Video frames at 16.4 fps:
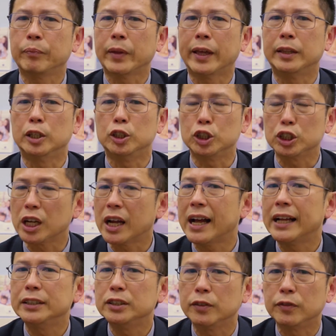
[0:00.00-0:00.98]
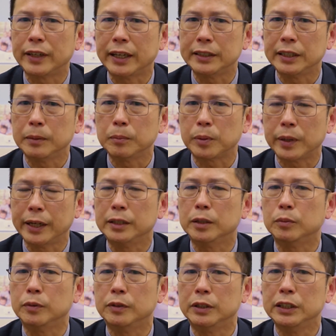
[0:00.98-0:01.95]
and the chance of getting
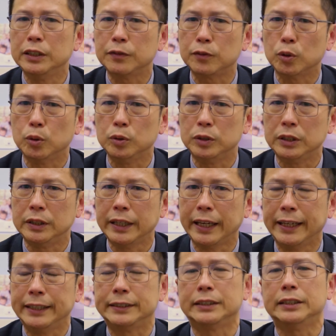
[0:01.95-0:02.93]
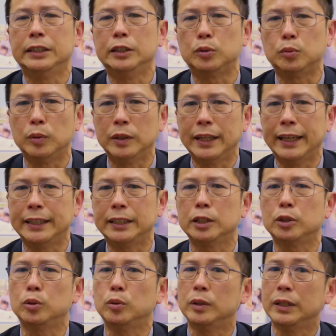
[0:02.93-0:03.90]
pregnant with these frozen eggs is
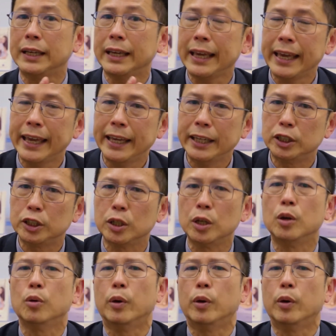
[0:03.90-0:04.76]
related to the age